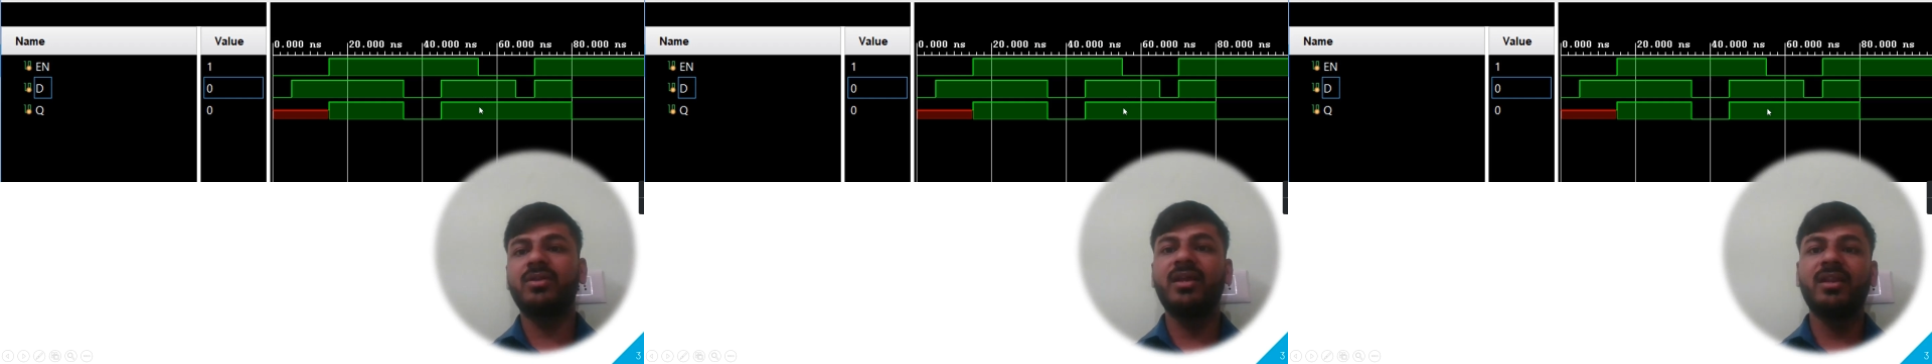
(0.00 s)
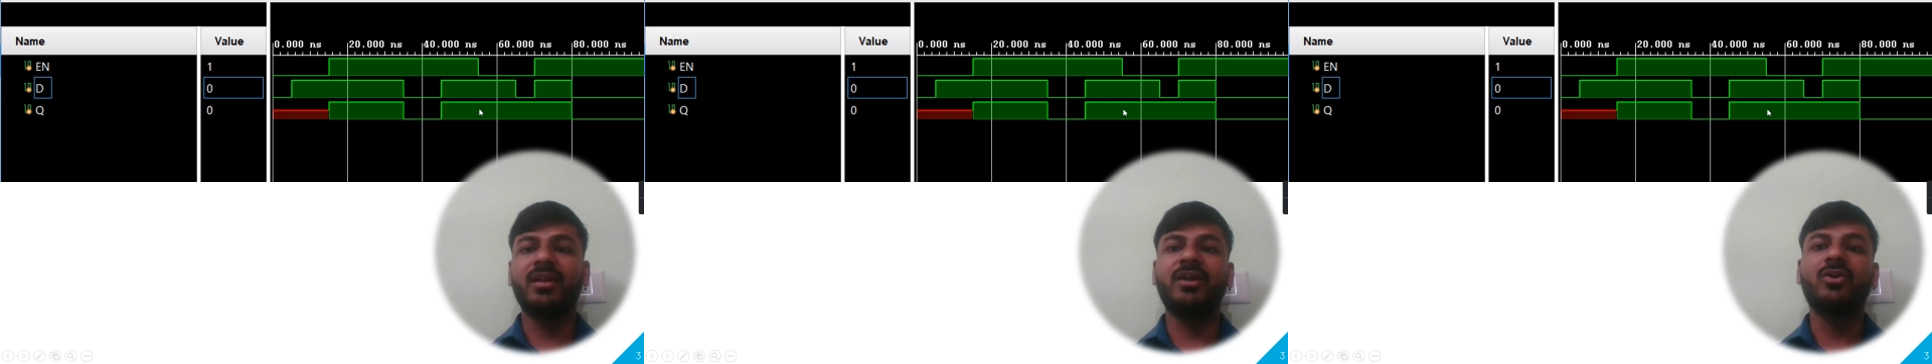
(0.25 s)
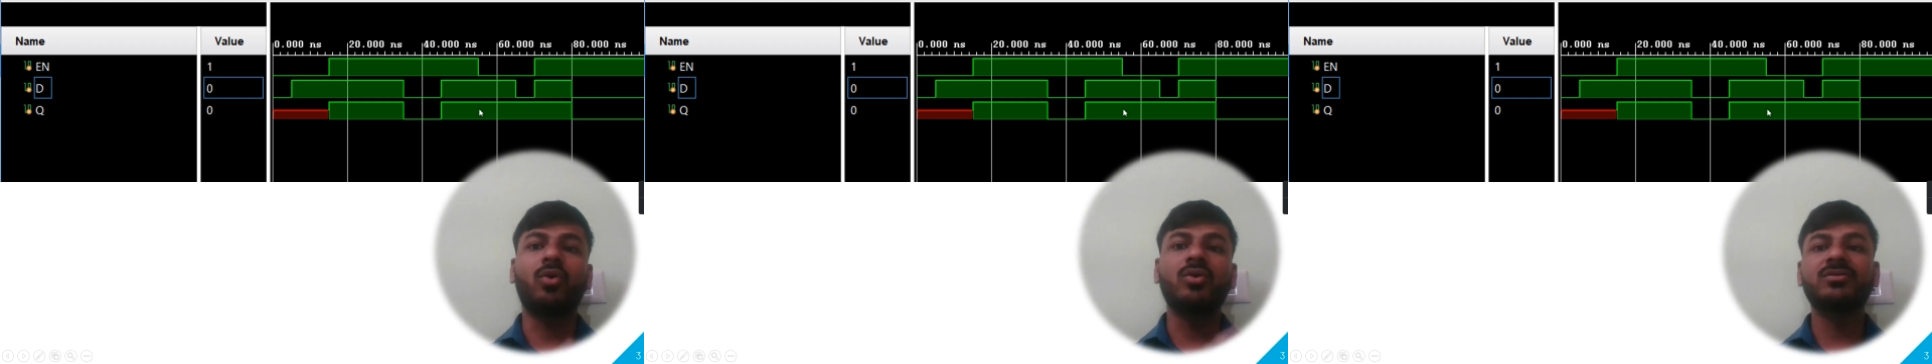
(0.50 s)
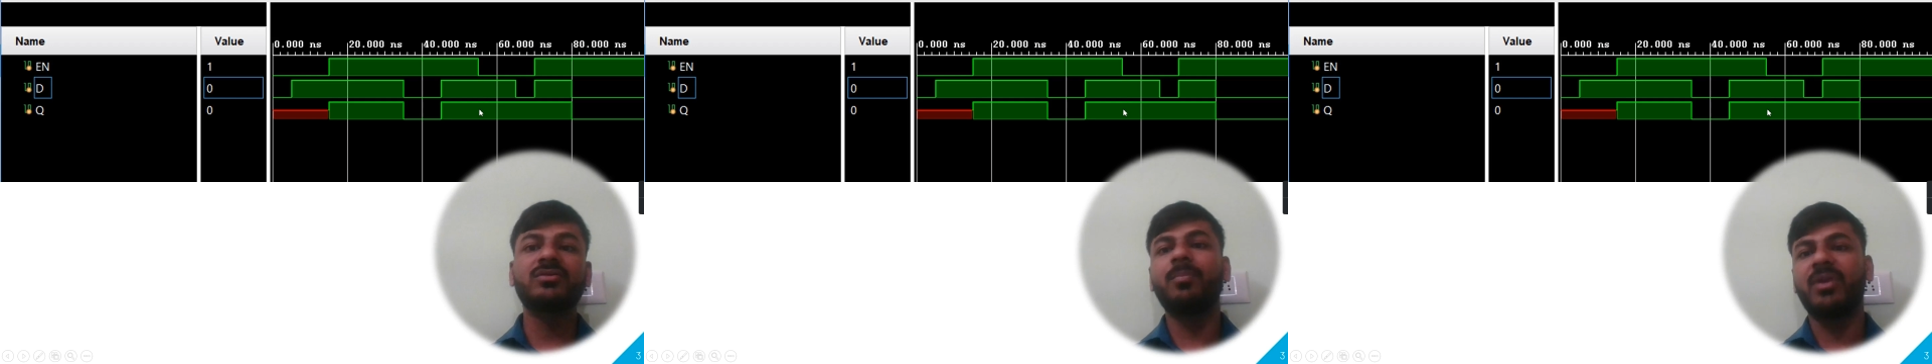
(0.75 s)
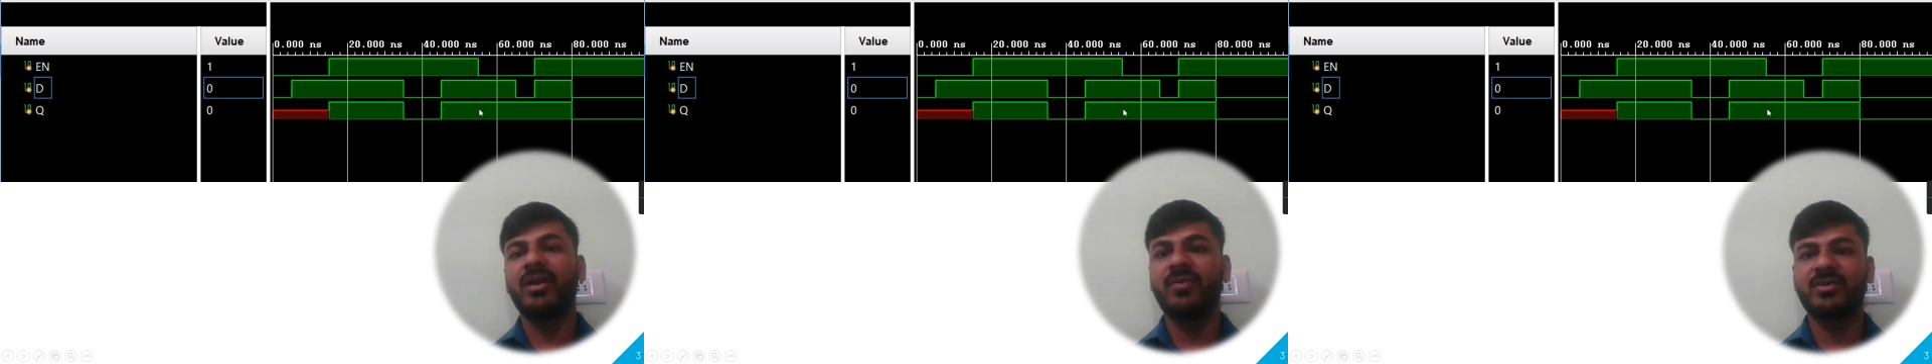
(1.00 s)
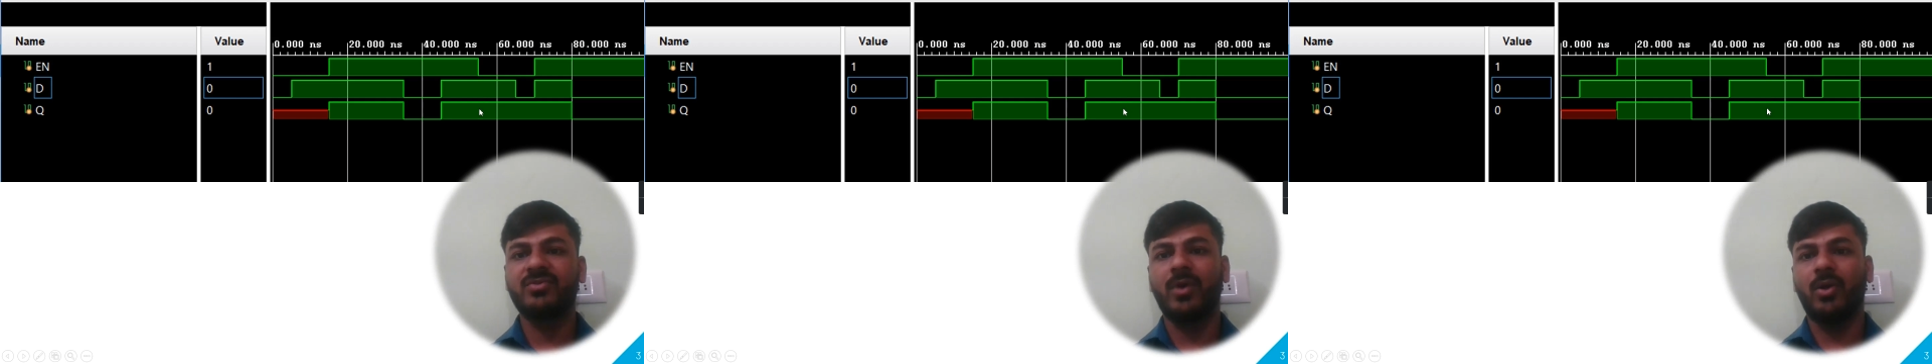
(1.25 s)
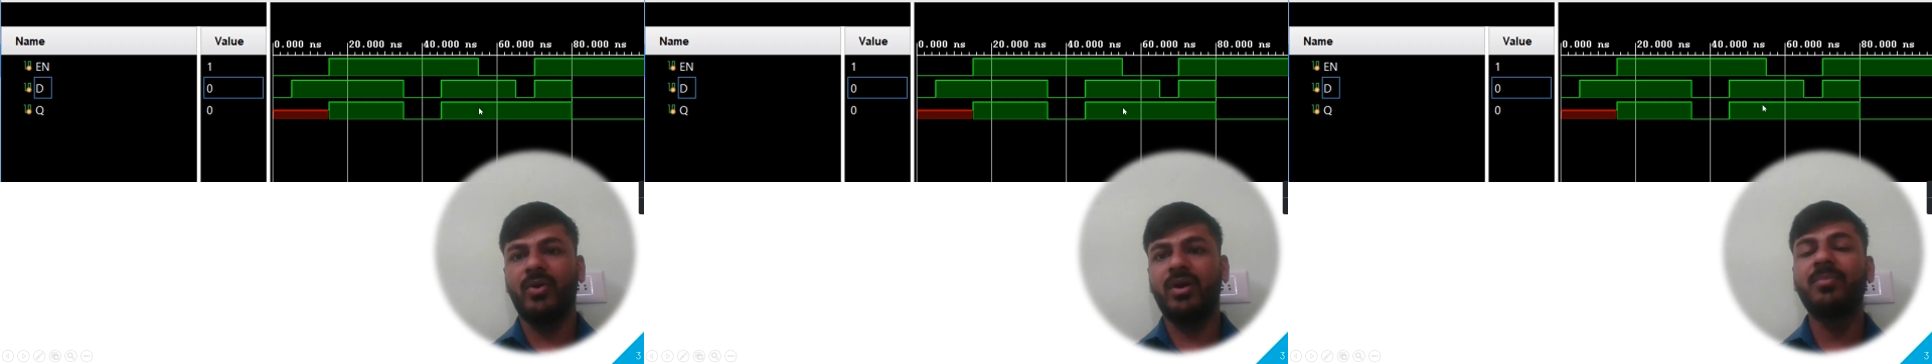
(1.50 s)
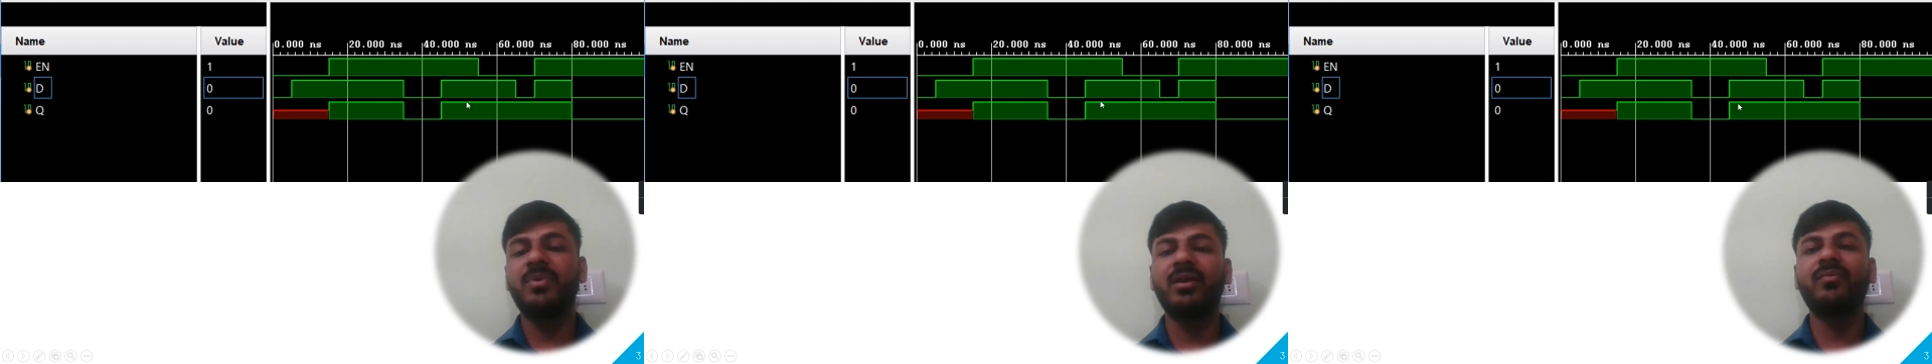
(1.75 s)
then it holds the previous value,
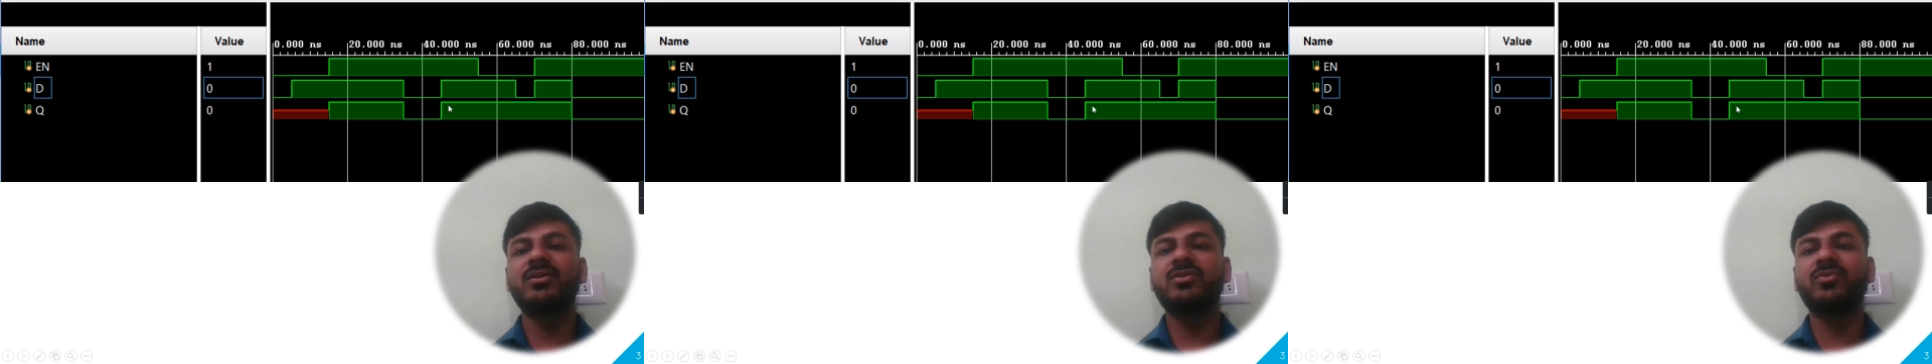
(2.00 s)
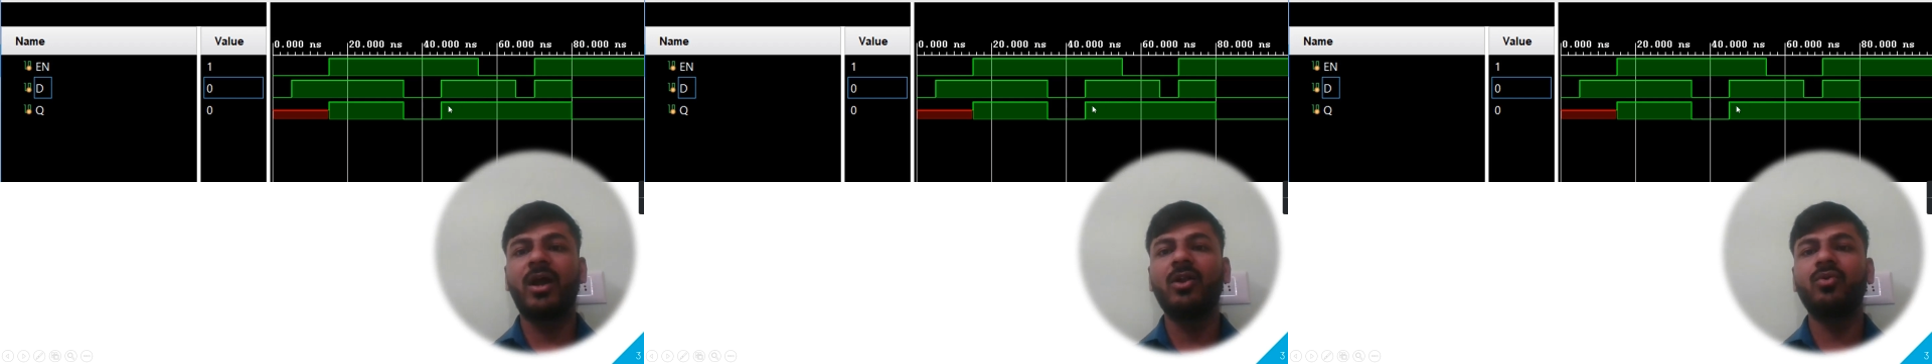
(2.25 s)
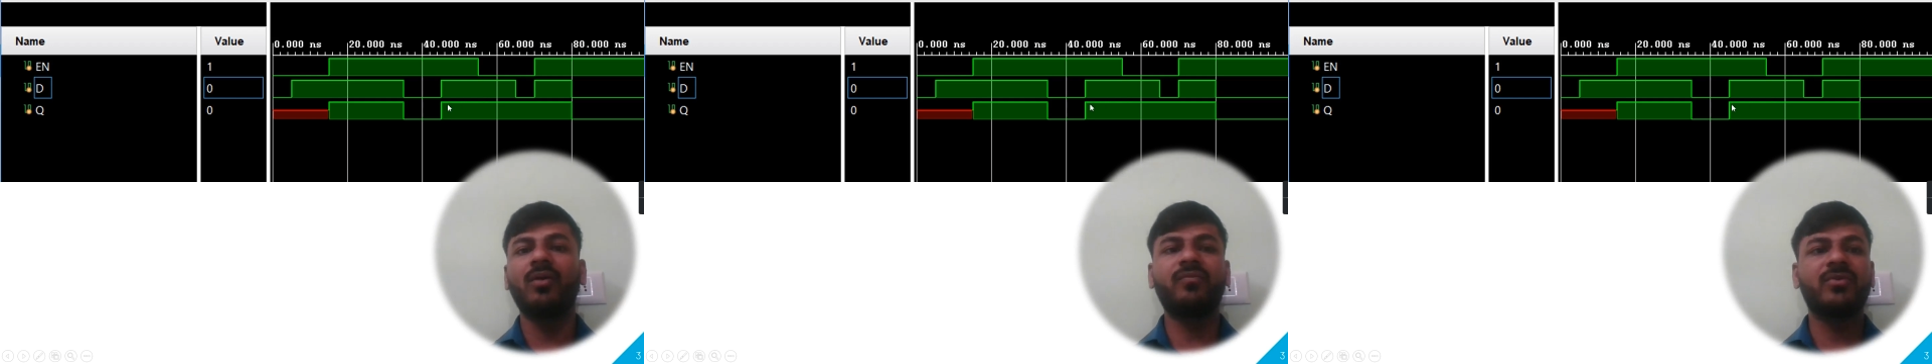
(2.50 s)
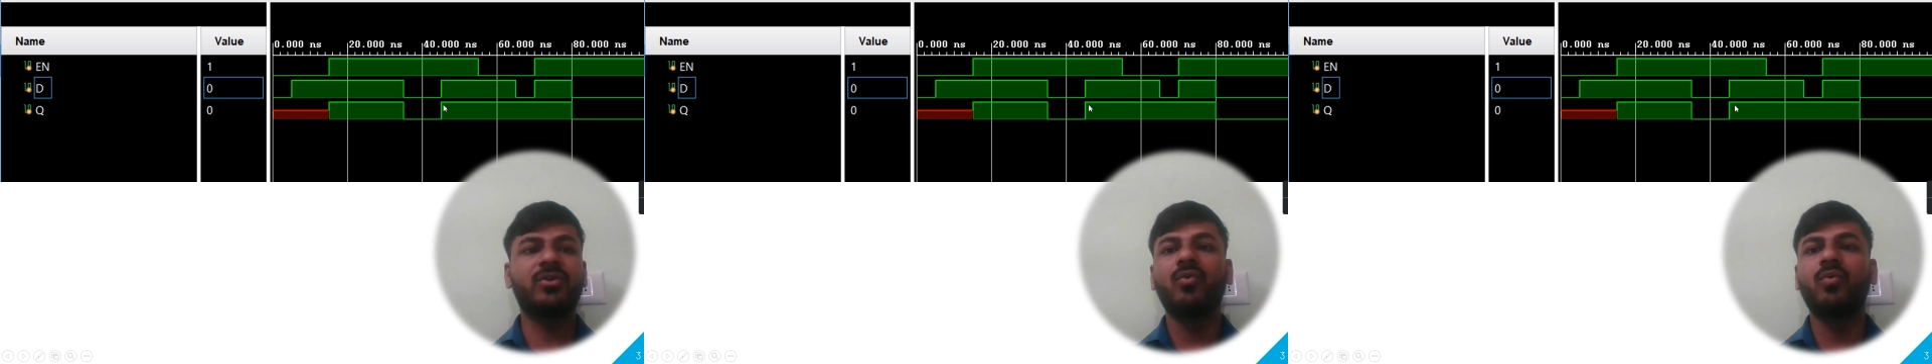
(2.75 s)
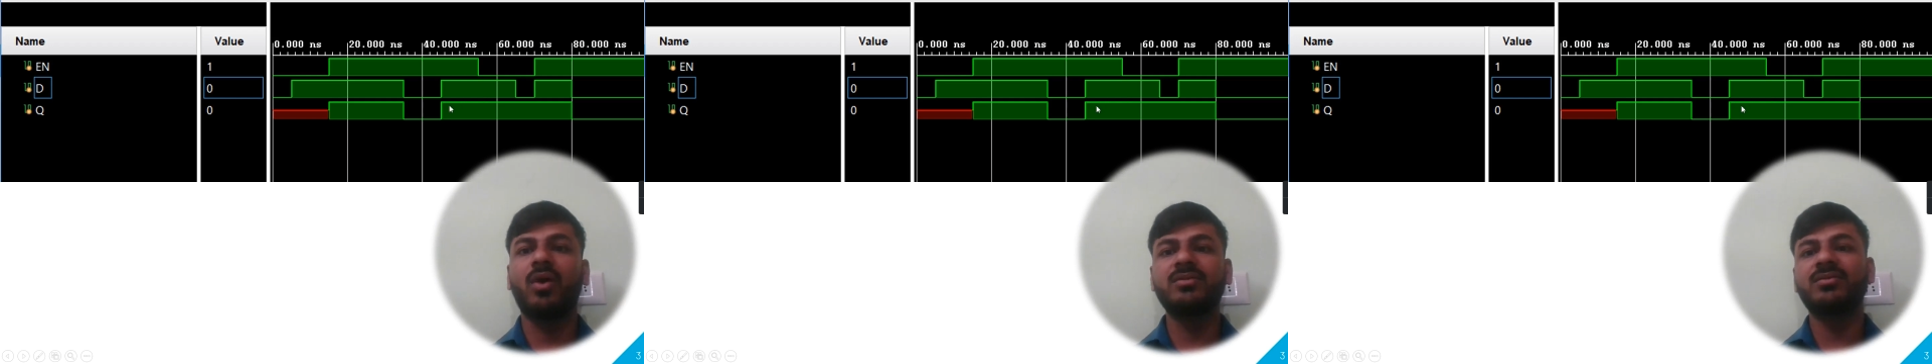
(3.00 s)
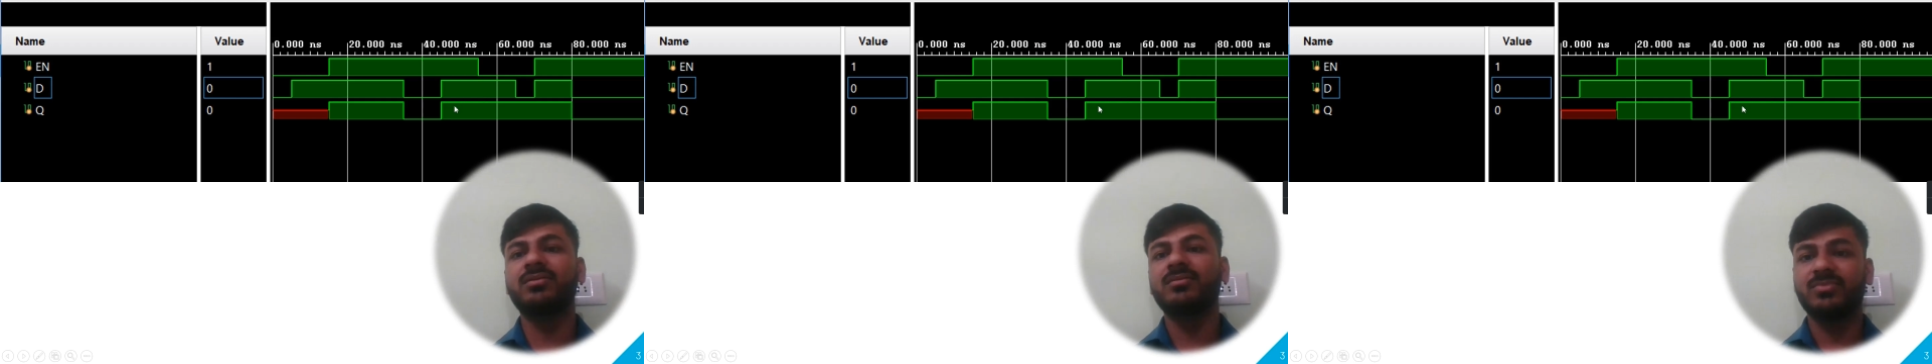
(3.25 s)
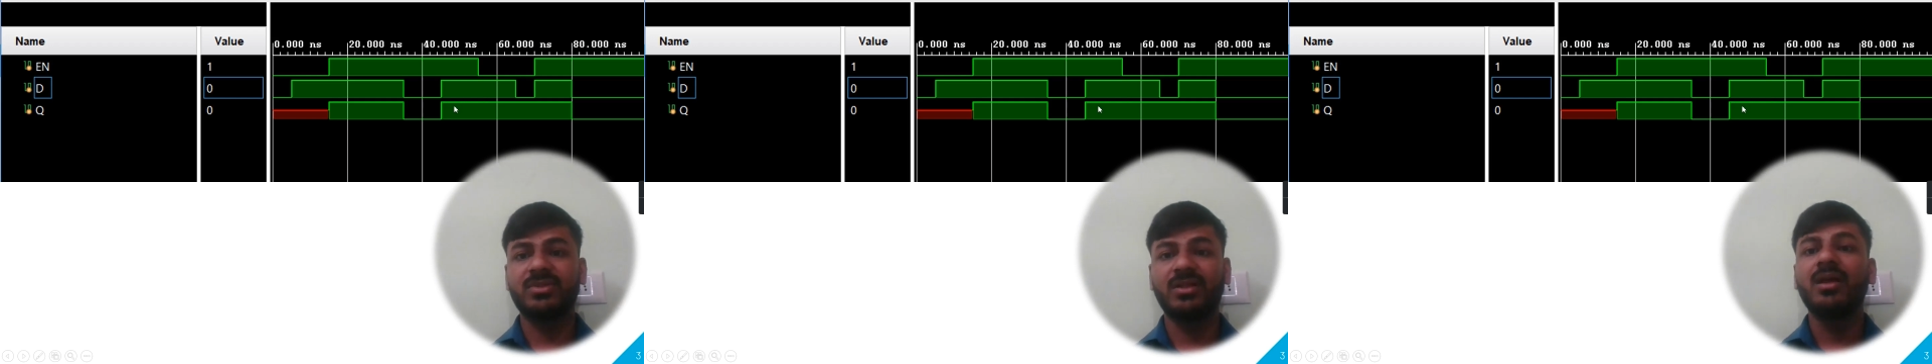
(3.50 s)
and previous value of Q was